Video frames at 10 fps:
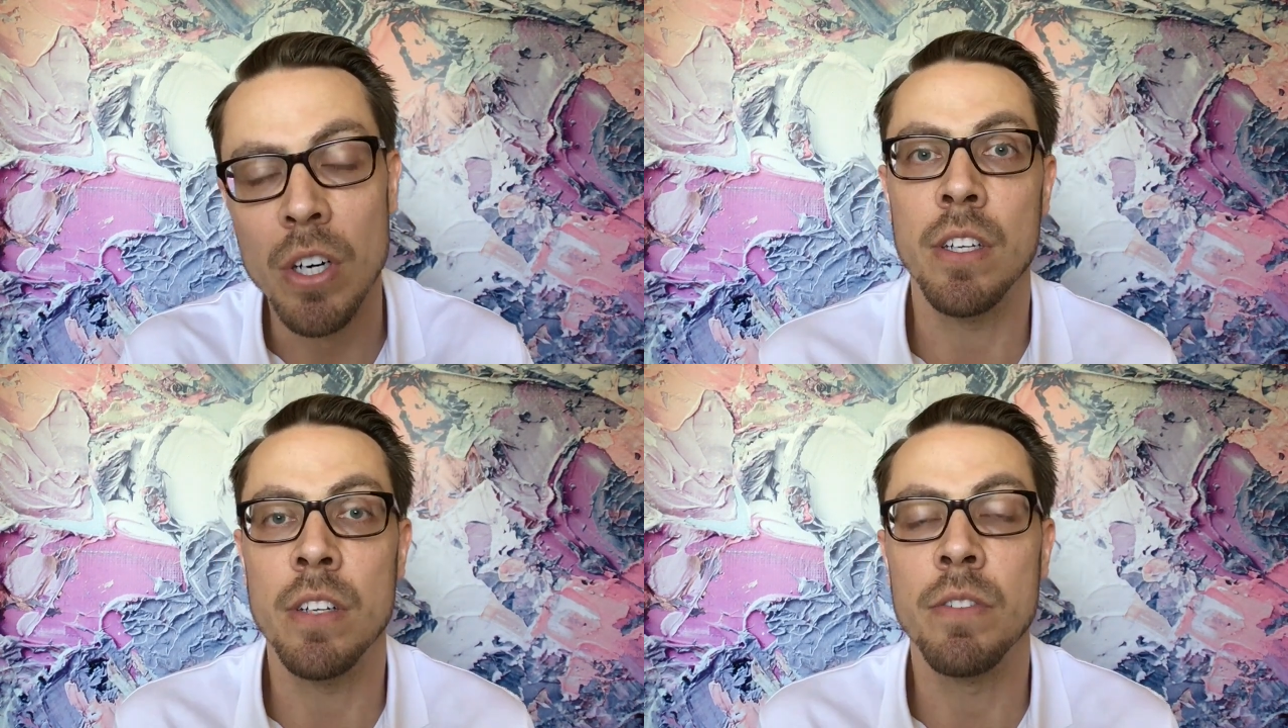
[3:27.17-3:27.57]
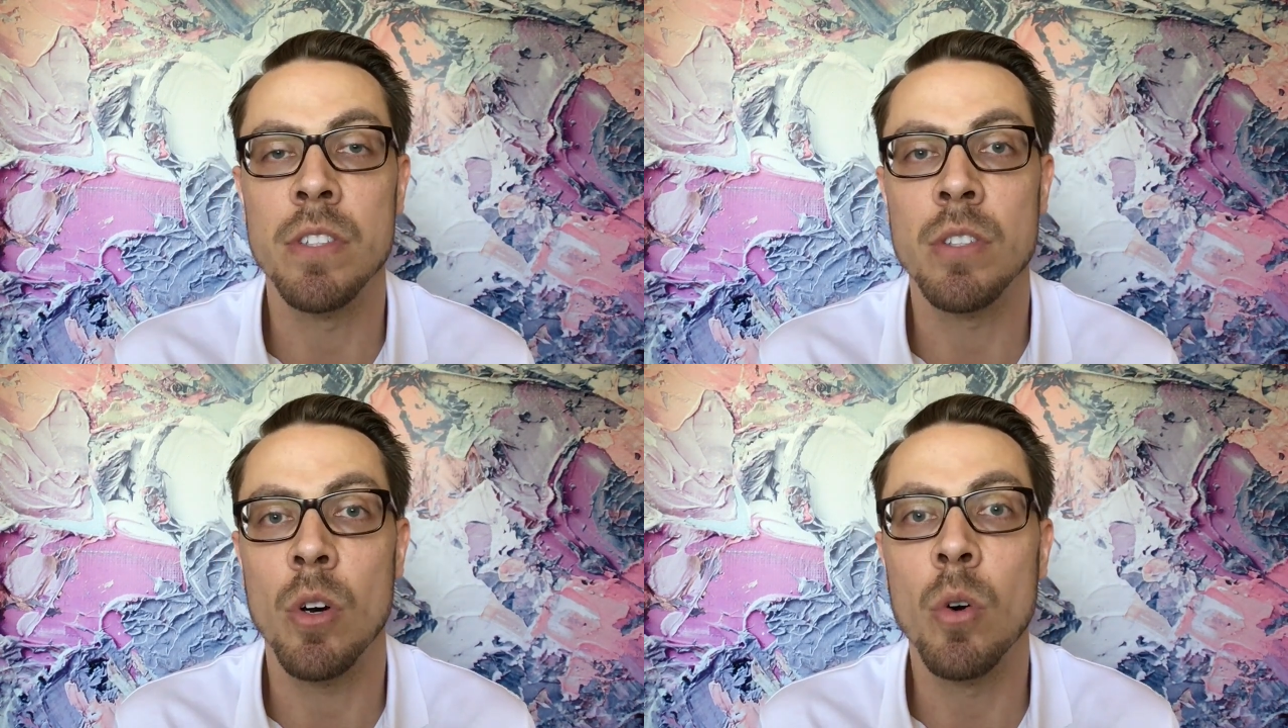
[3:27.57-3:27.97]
If
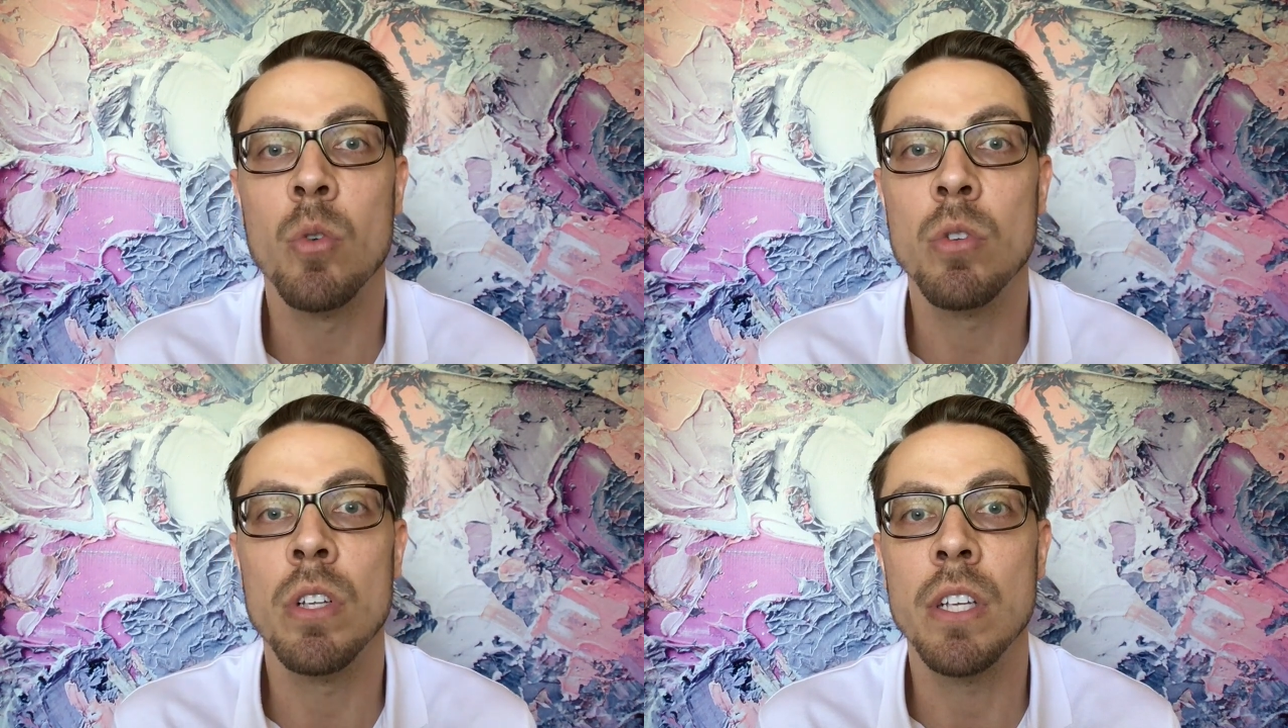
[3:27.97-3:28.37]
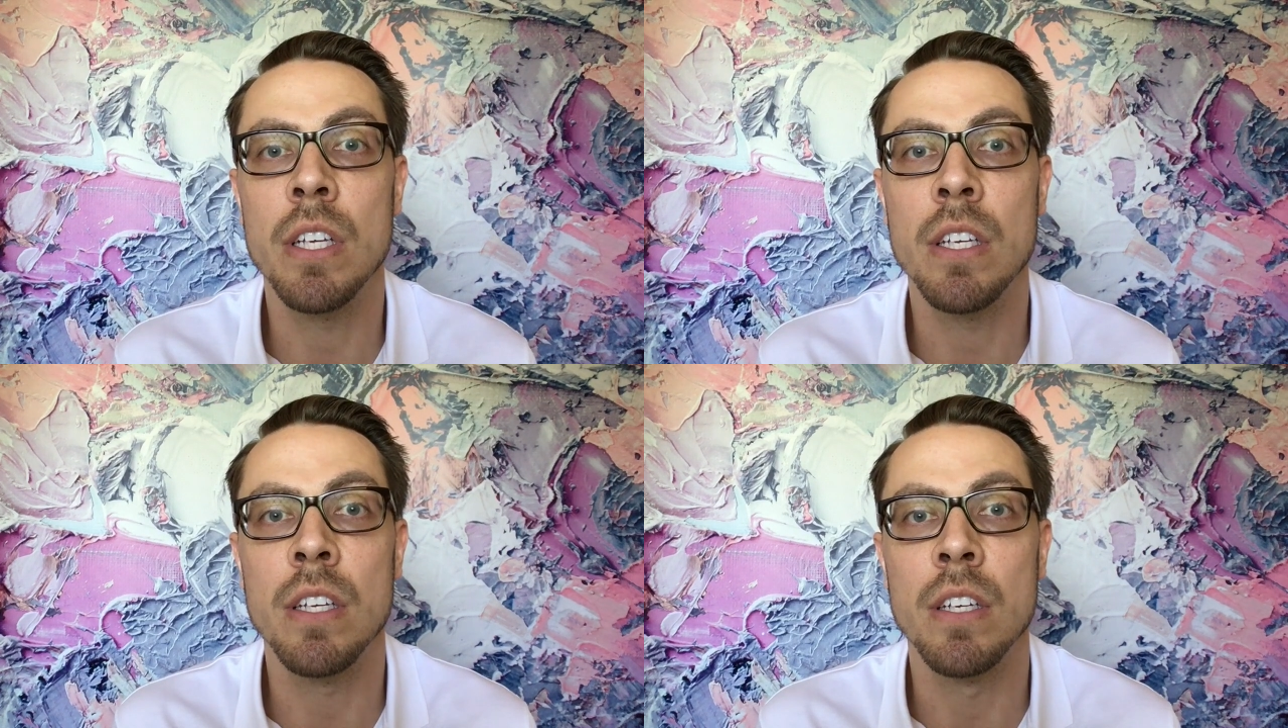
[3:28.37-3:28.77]
it's
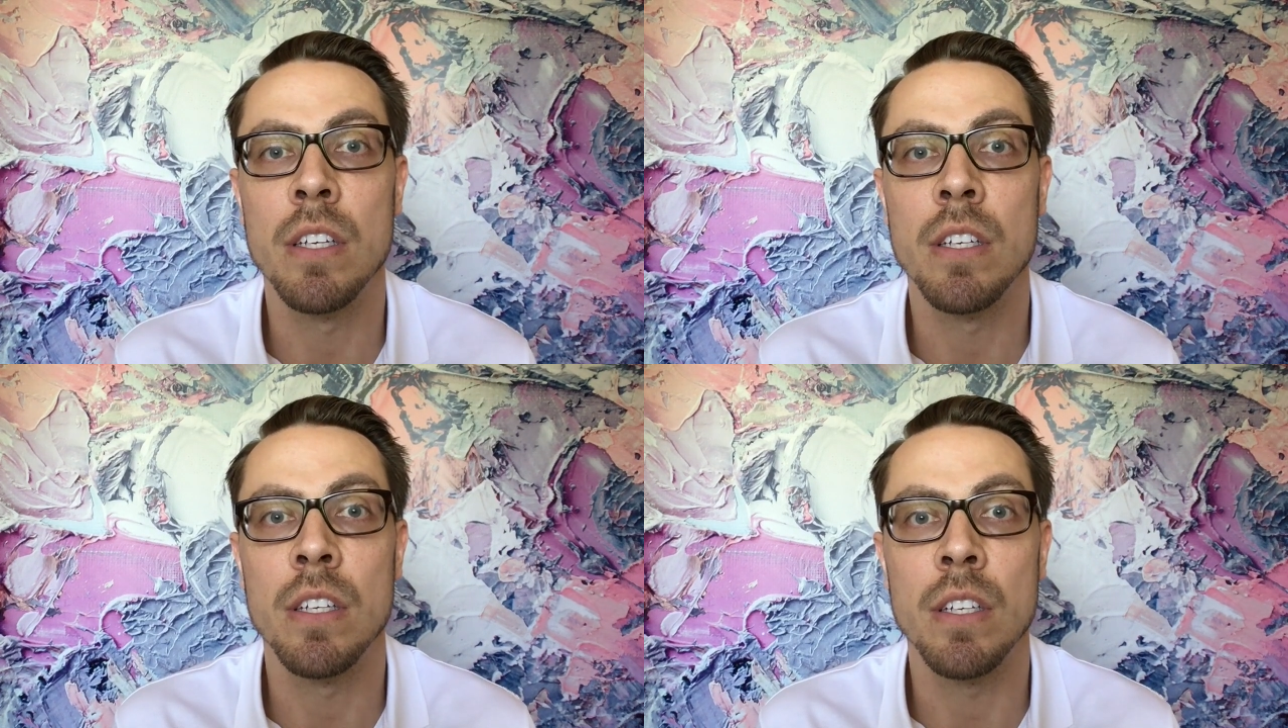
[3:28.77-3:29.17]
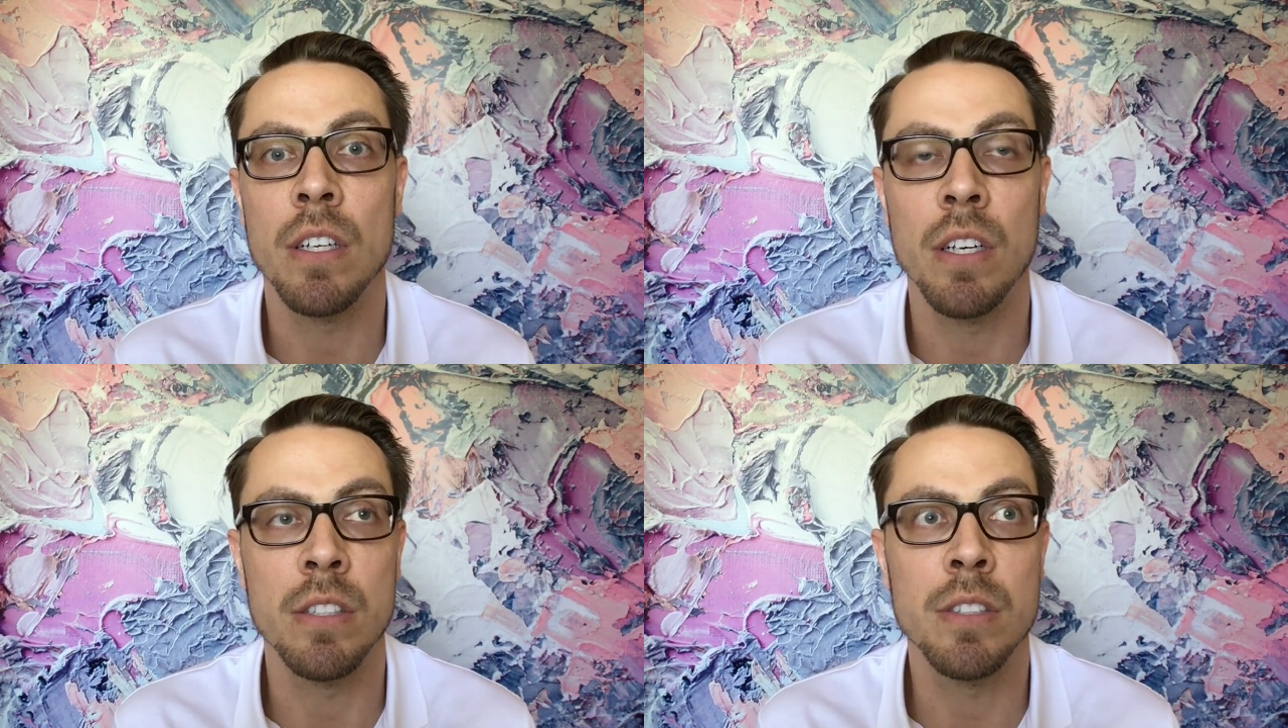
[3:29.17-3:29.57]
only
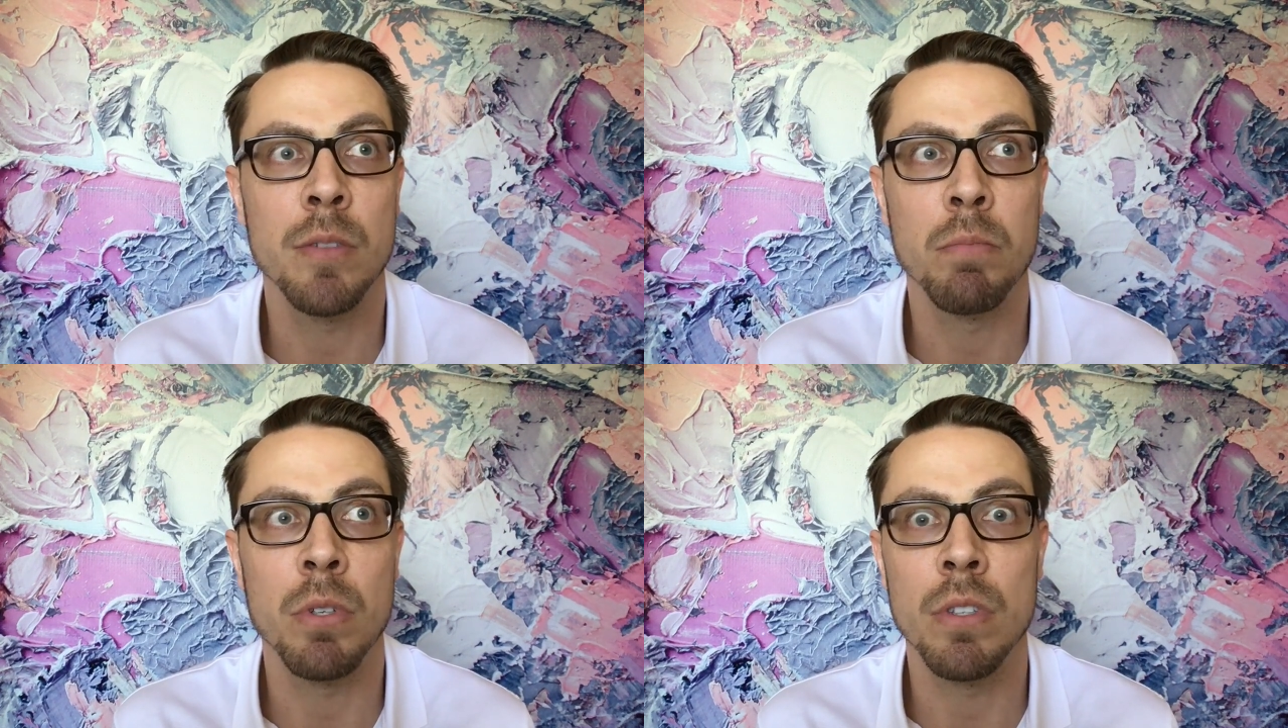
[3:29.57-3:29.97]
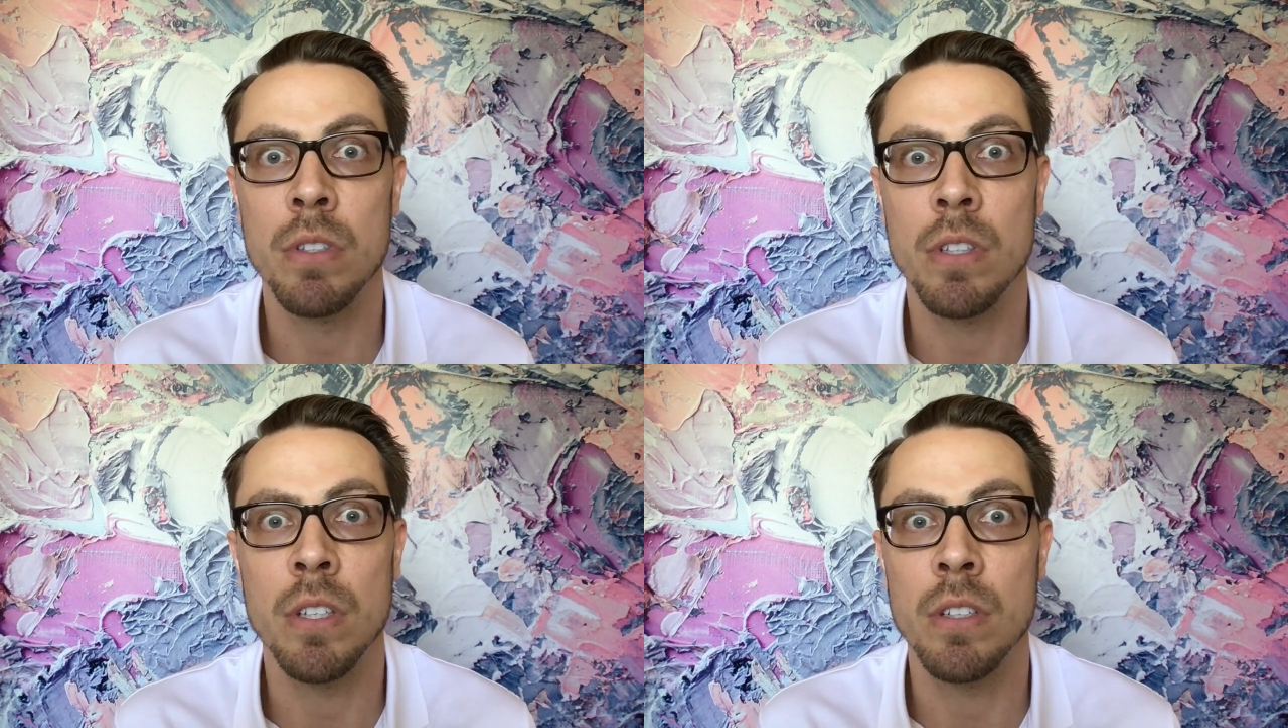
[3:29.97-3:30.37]
a simple,